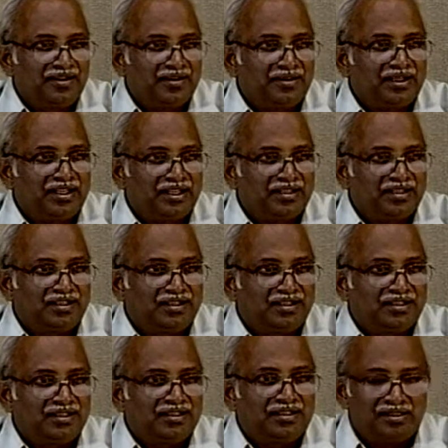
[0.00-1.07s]
Okay,
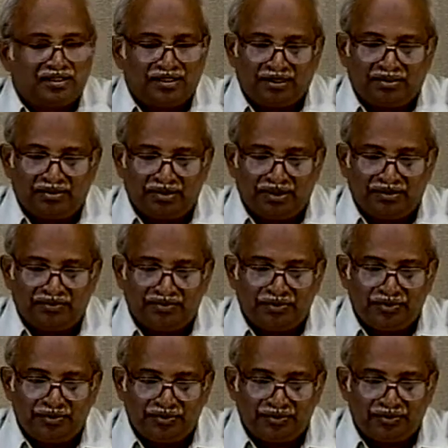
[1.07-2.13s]
and if
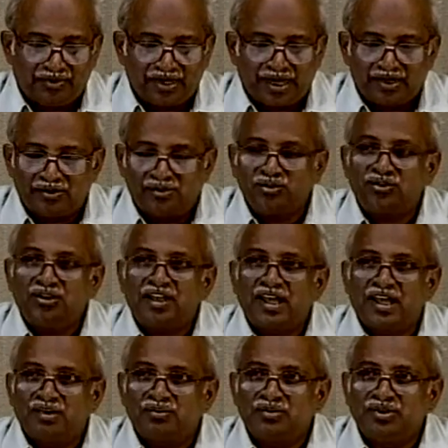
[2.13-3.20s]
you do the
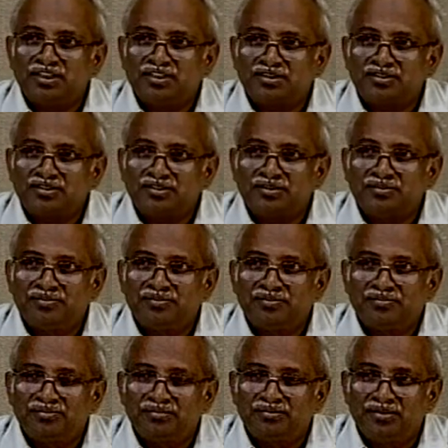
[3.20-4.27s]
calculations of
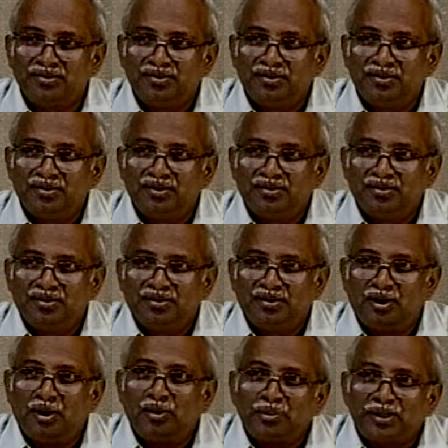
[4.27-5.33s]

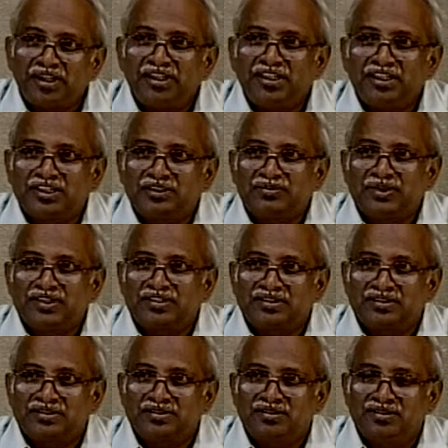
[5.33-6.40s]
operating
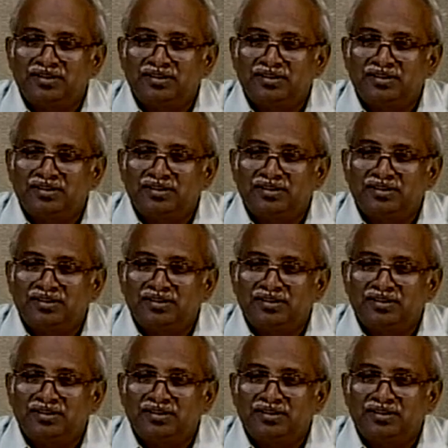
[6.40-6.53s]
expenses